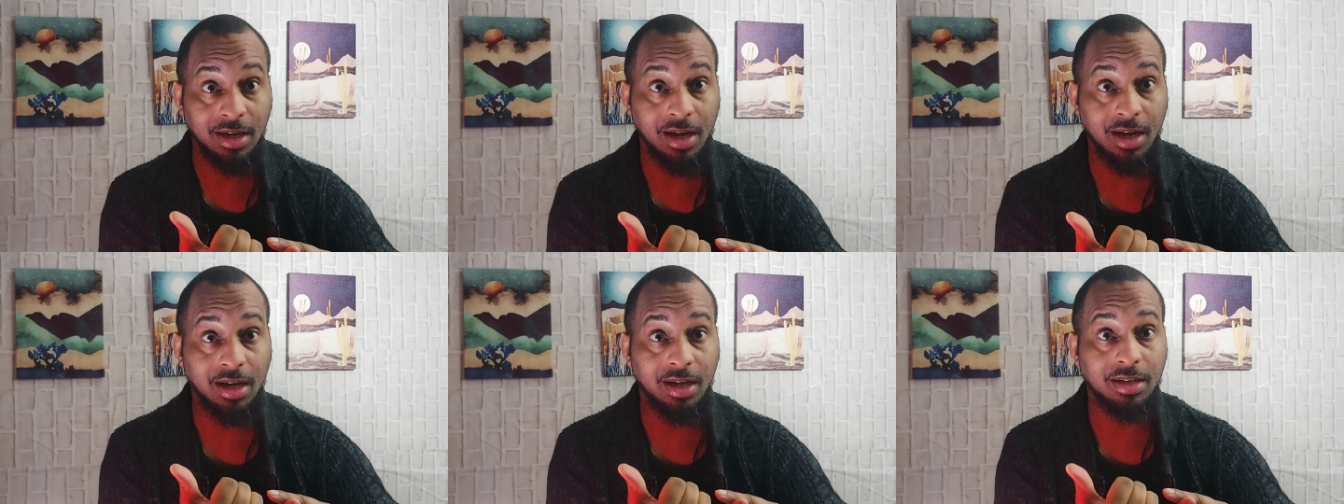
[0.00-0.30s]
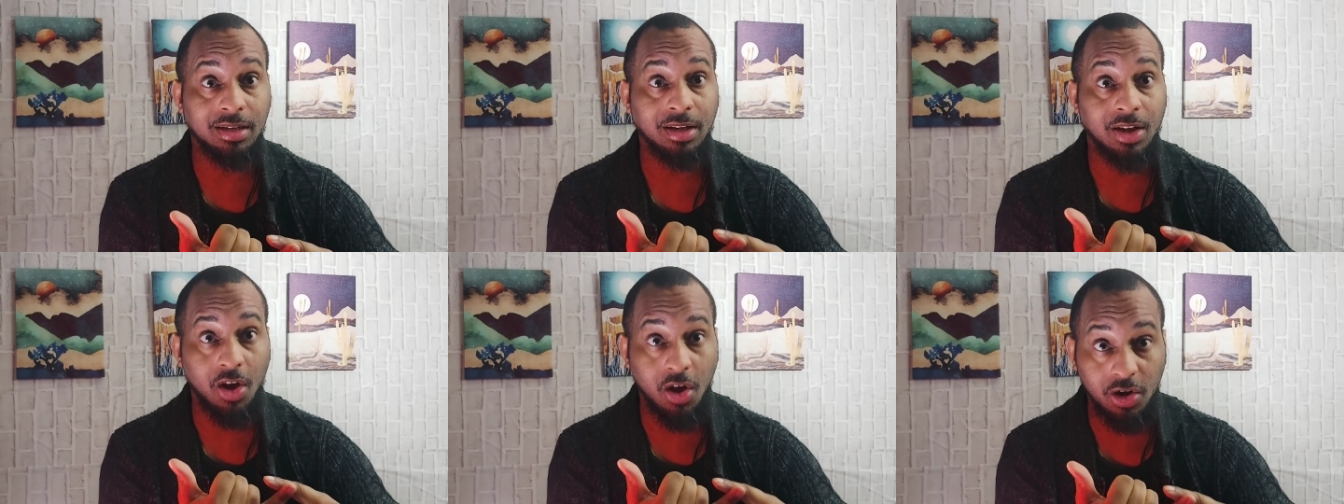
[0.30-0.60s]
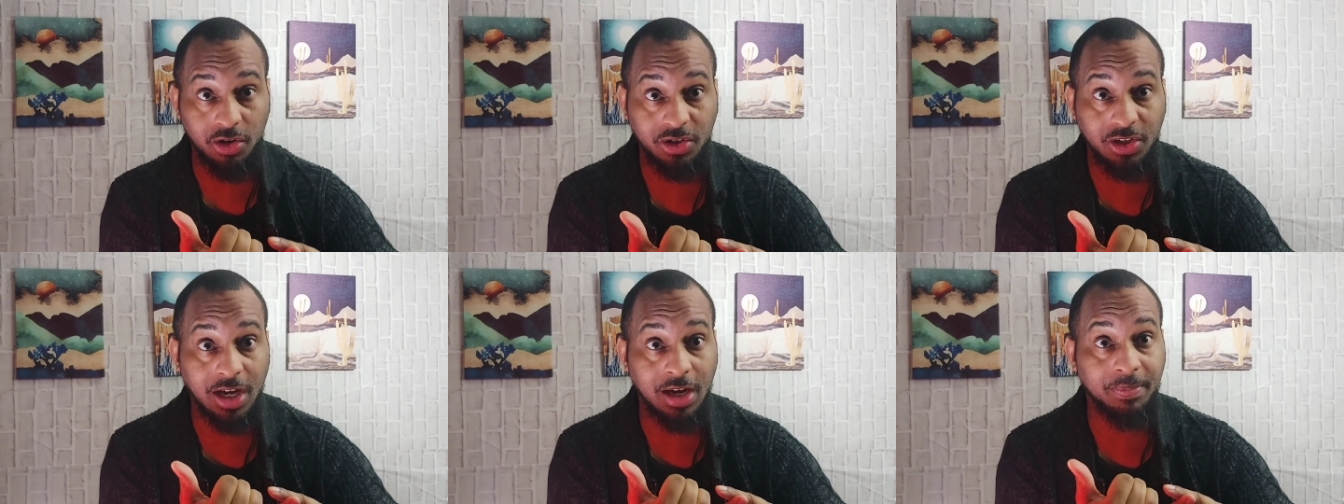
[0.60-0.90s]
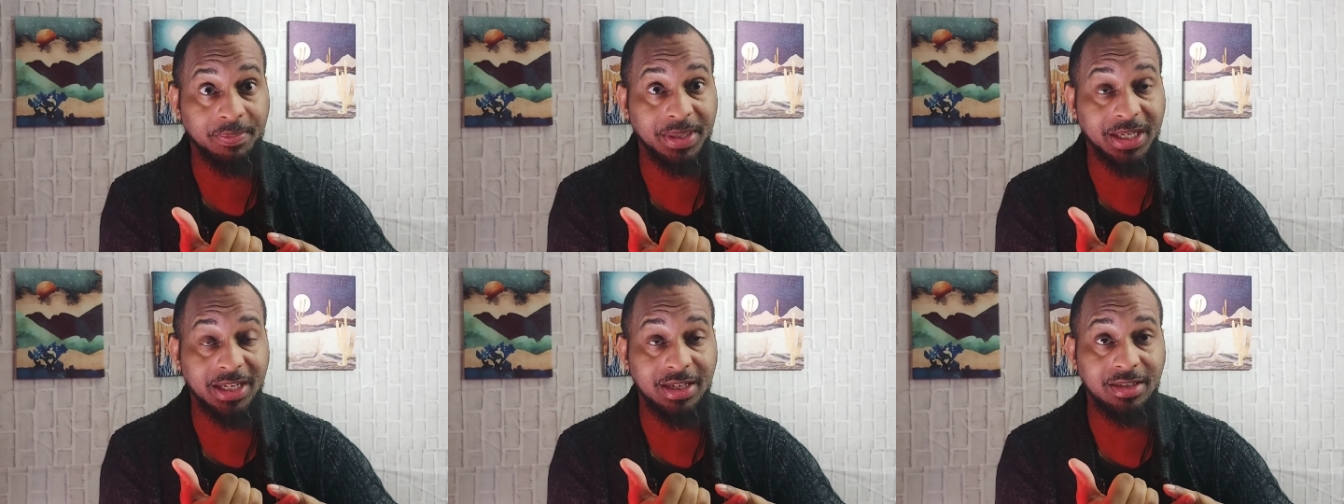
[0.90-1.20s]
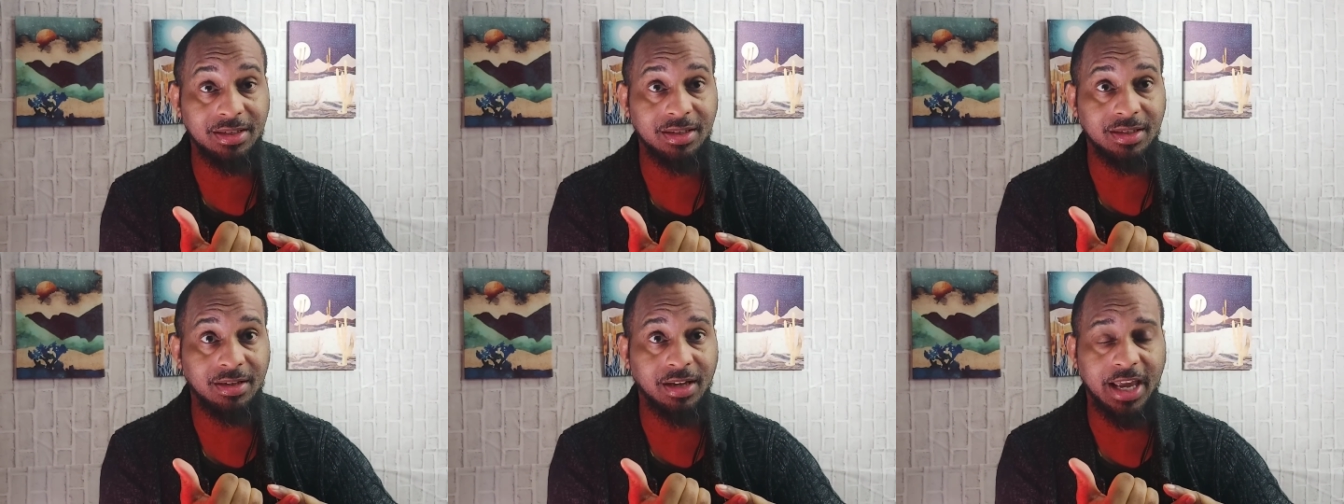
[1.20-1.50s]
uh, large
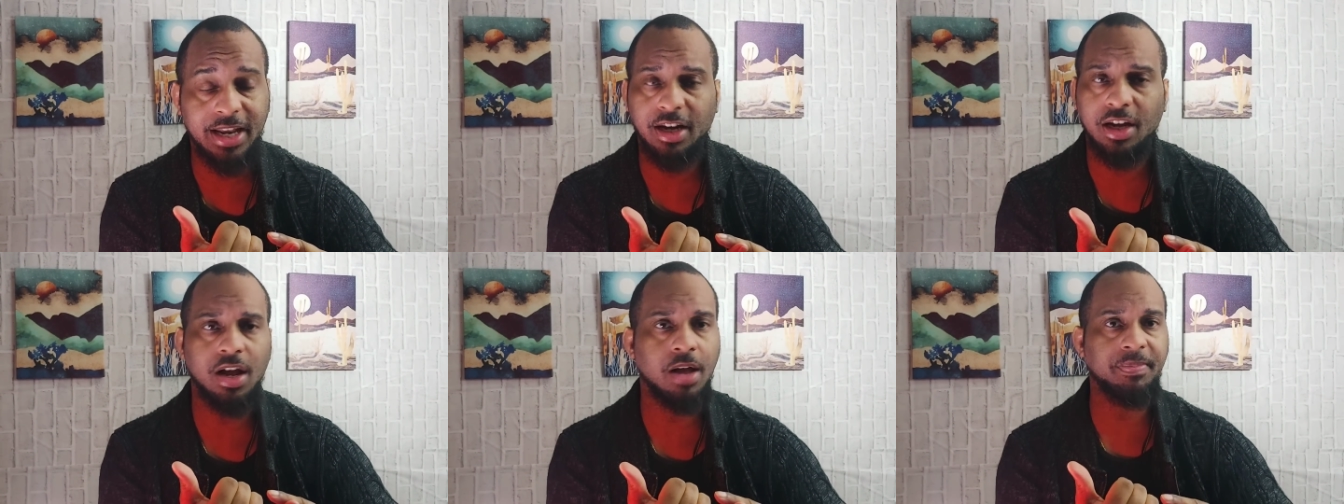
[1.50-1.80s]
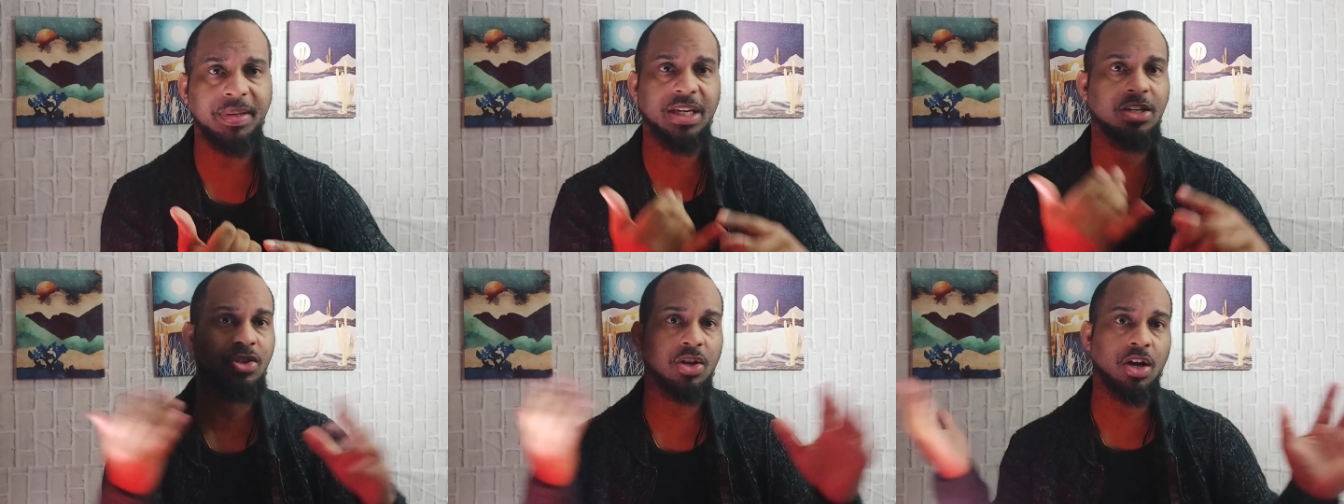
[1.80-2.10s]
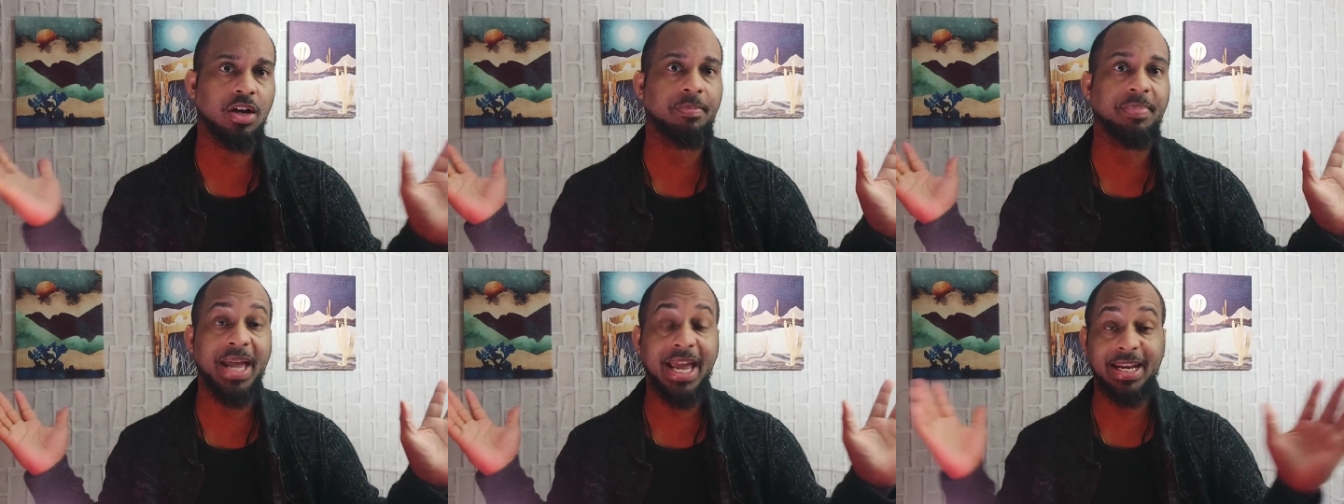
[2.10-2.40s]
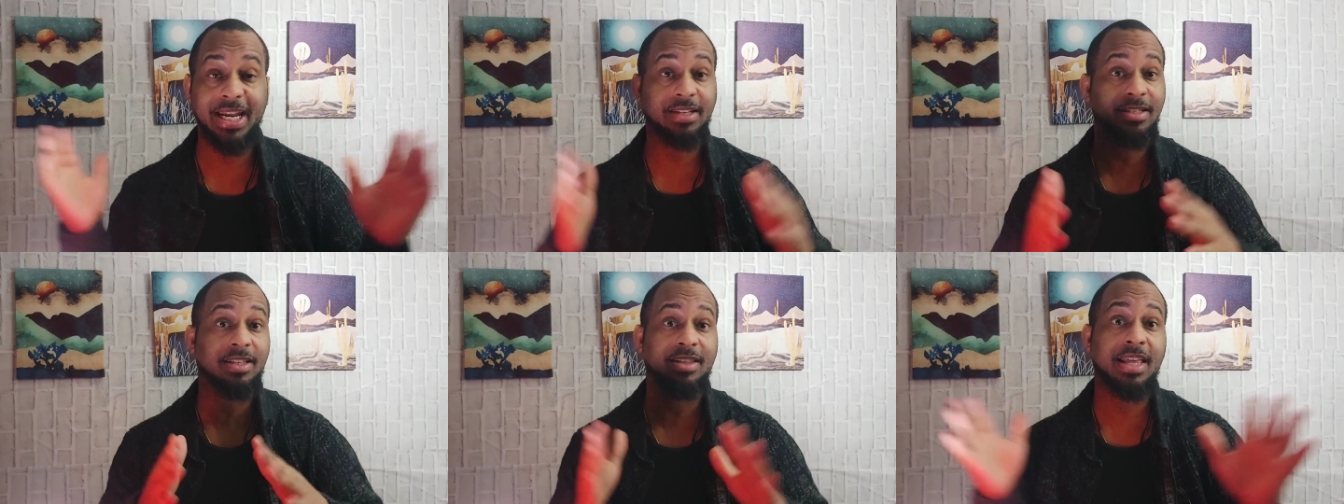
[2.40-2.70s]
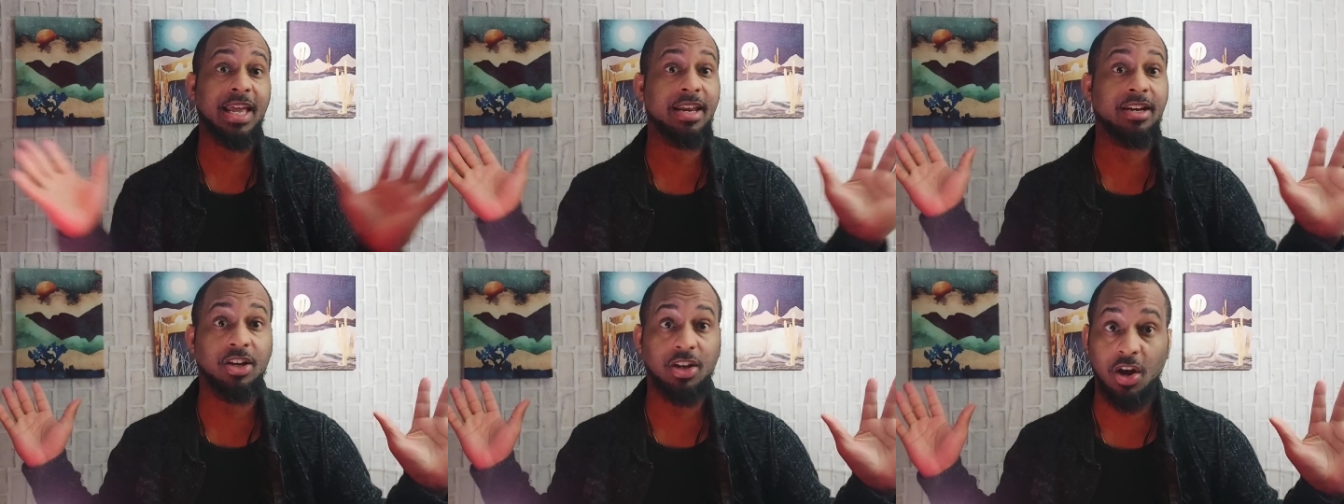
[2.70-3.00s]
companies, and the companies are going to pay. That's the
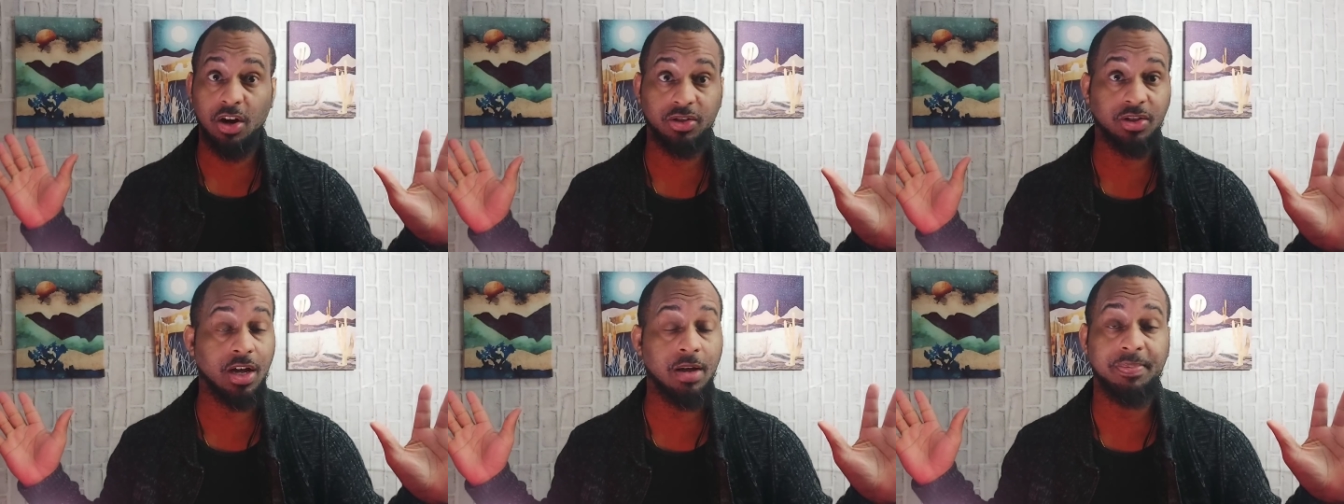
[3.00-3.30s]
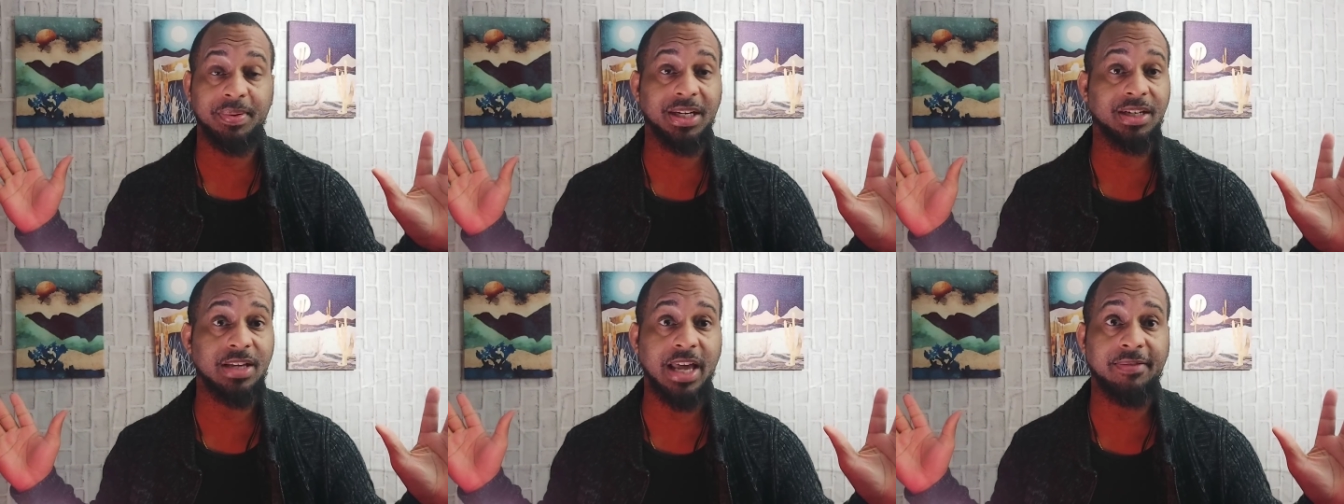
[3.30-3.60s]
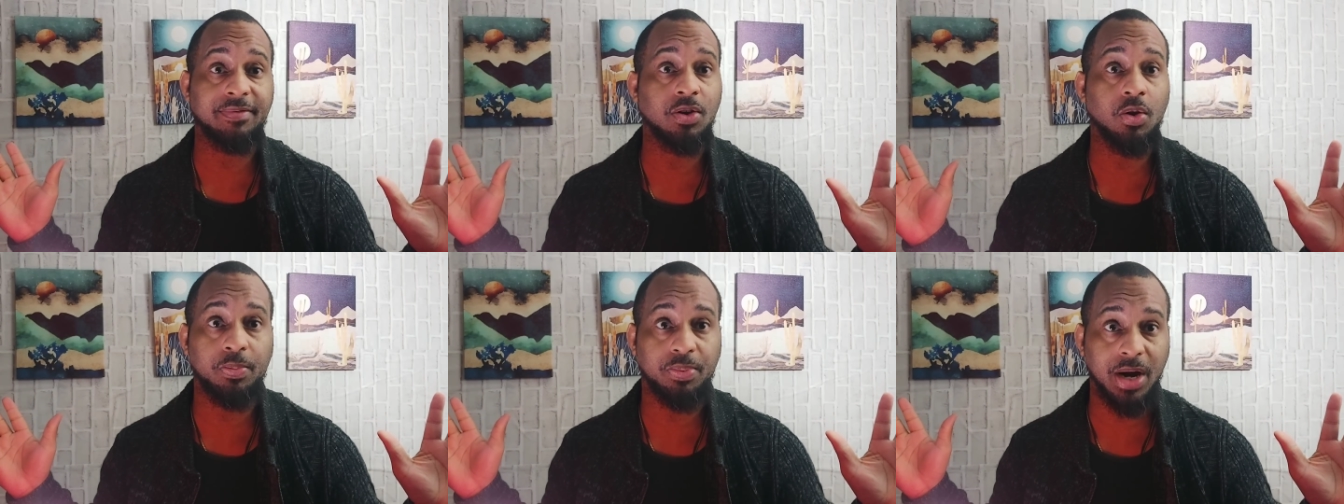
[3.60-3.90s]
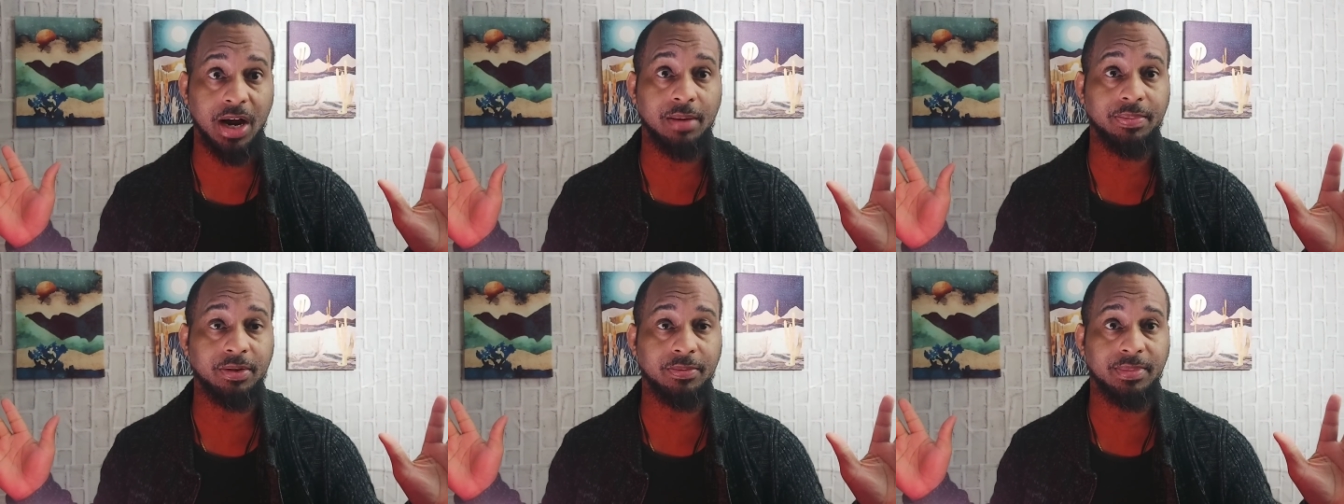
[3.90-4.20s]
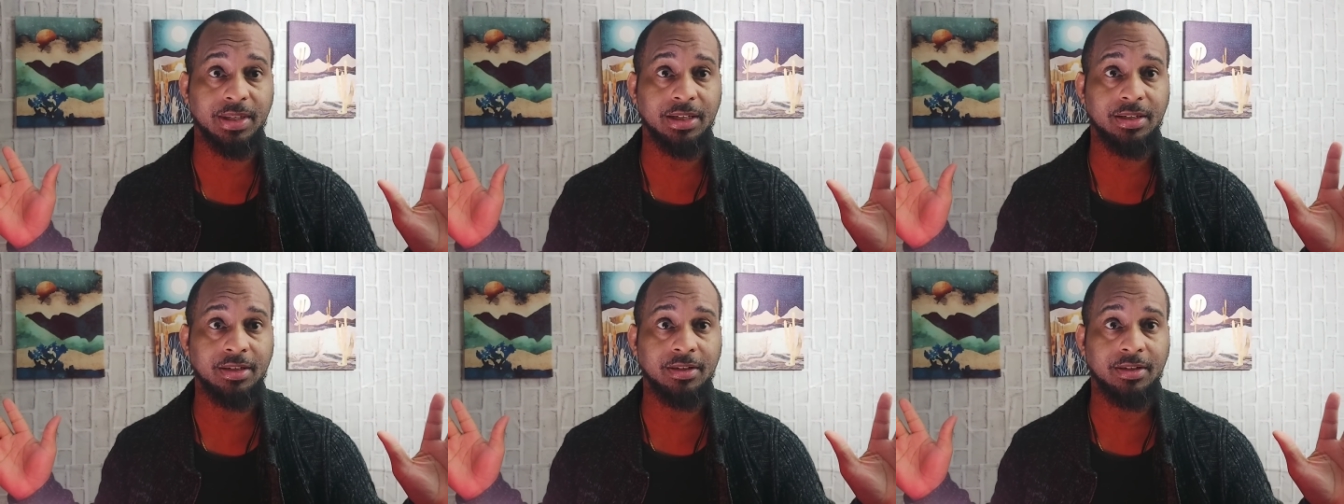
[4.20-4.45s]
thing. The large companies have no problem.